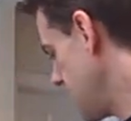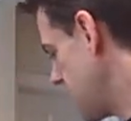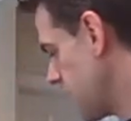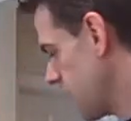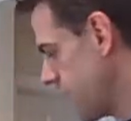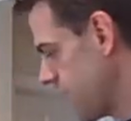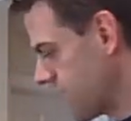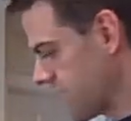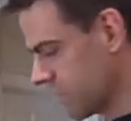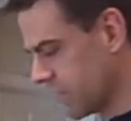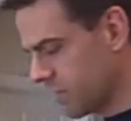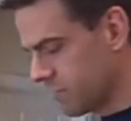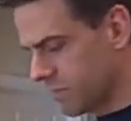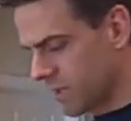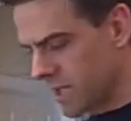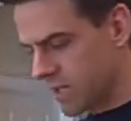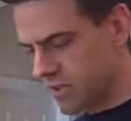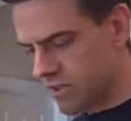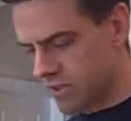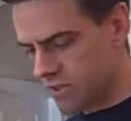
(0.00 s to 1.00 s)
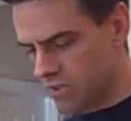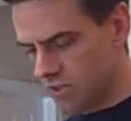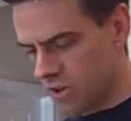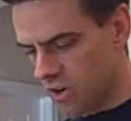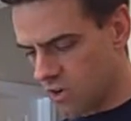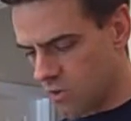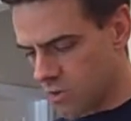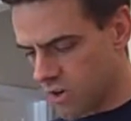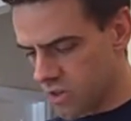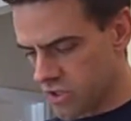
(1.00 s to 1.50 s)
Regular blenders
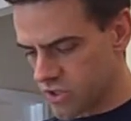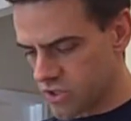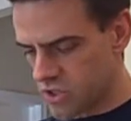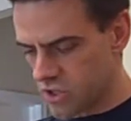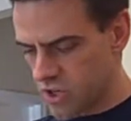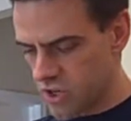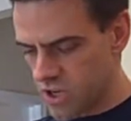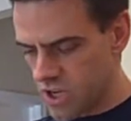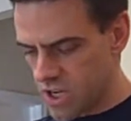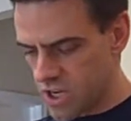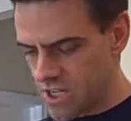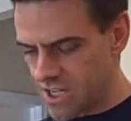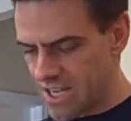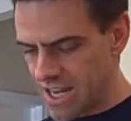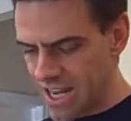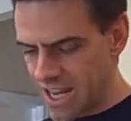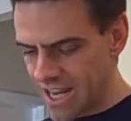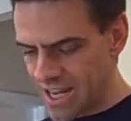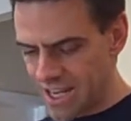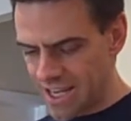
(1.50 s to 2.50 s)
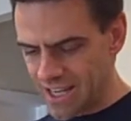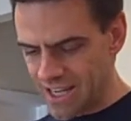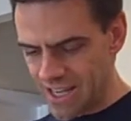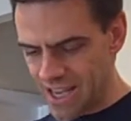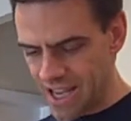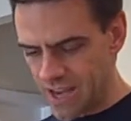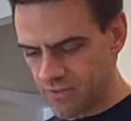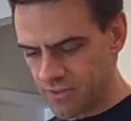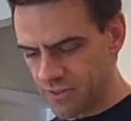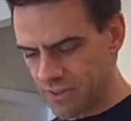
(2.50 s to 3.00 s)
don't work so good. You kind of
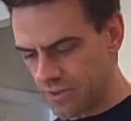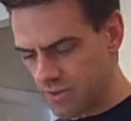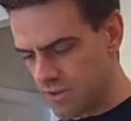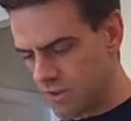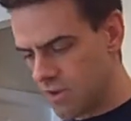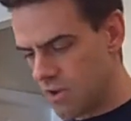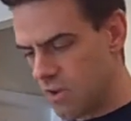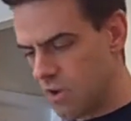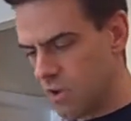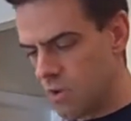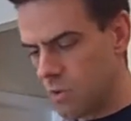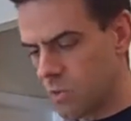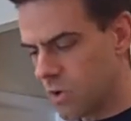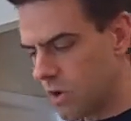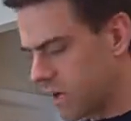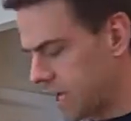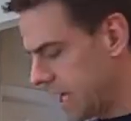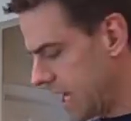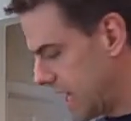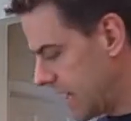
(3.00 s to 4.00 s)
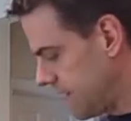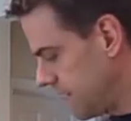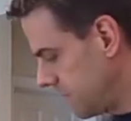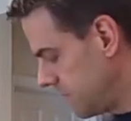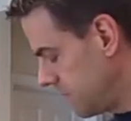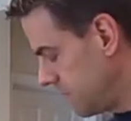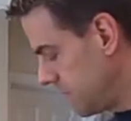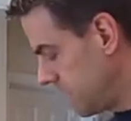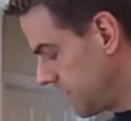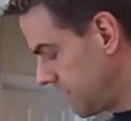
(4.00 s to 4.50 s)
have to work at
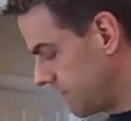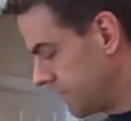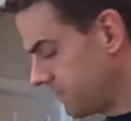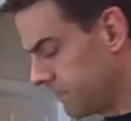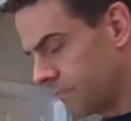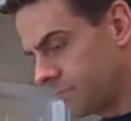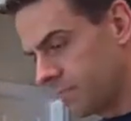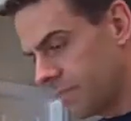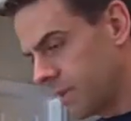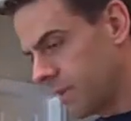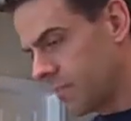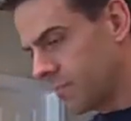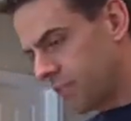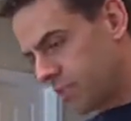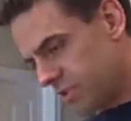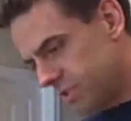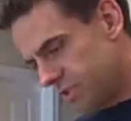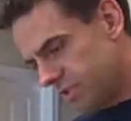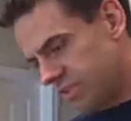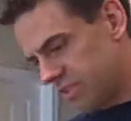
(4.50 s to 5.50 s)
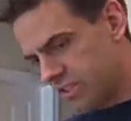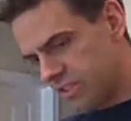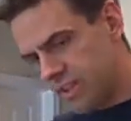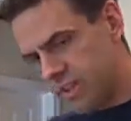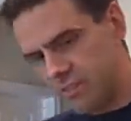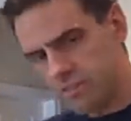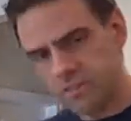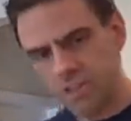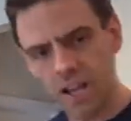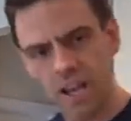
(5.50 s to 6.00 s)
them and push the
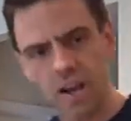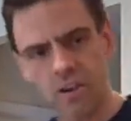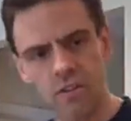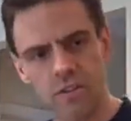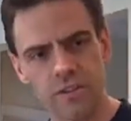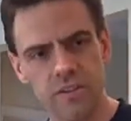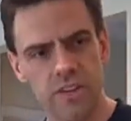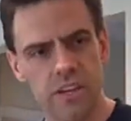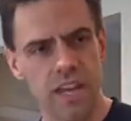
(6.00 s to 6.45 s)
stuff down because they